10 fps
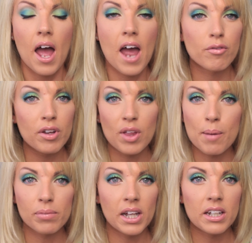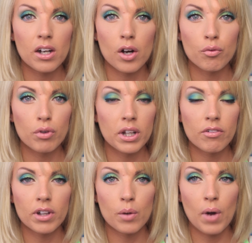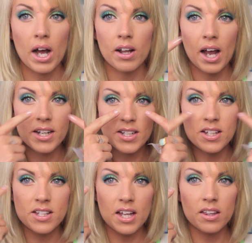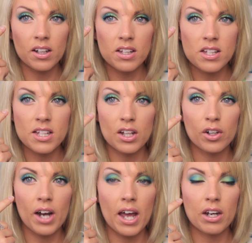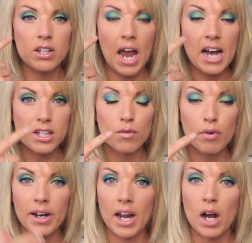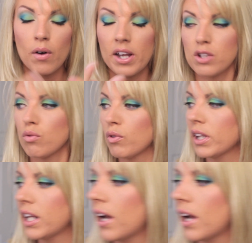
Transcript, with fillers: Everything blended on really, really well. I did set the concealer and uh, as of right now, it's really